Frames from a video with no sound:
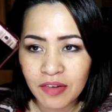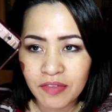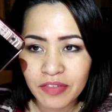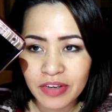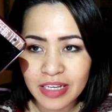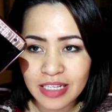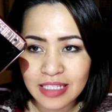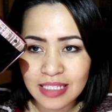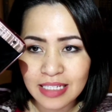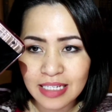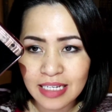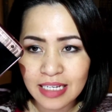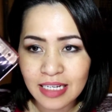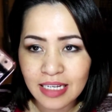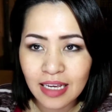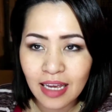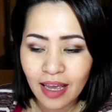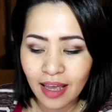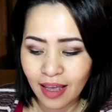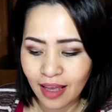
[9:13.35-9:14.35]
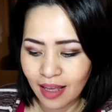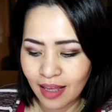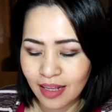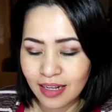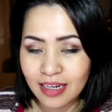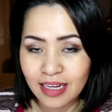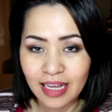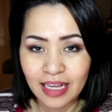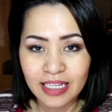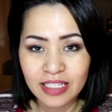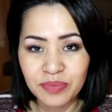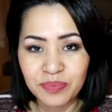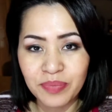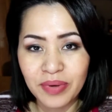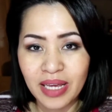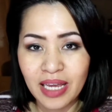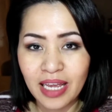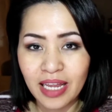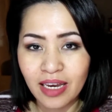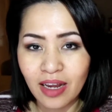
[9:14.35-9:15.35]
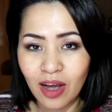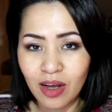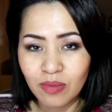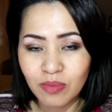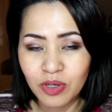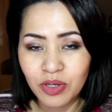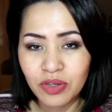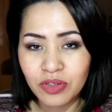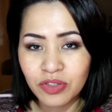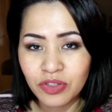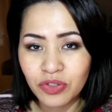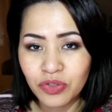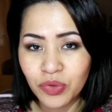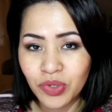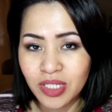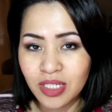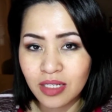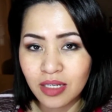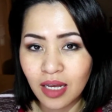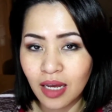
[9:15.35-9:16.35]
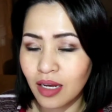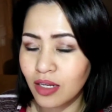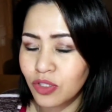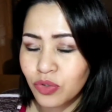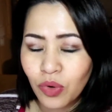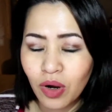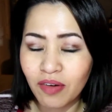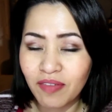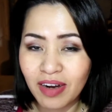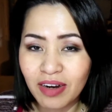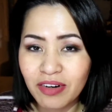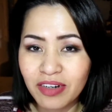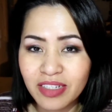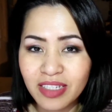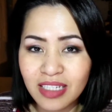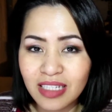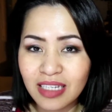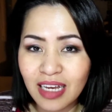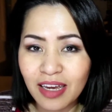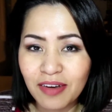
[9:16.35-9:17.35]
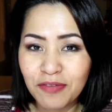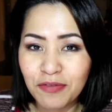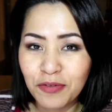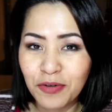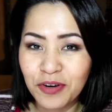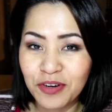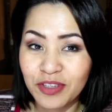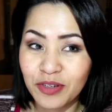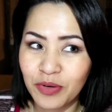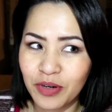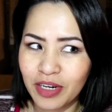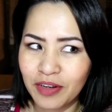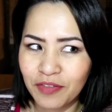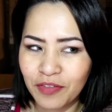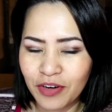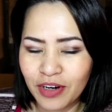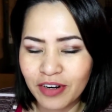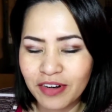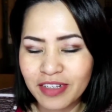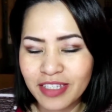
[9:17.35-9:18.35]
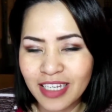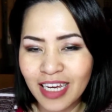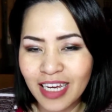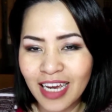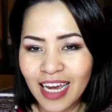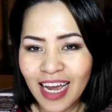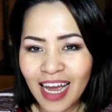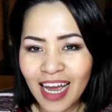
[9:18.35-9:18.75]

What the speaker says: You can see, and it has been almost 12 hours since I've worn 24 hours.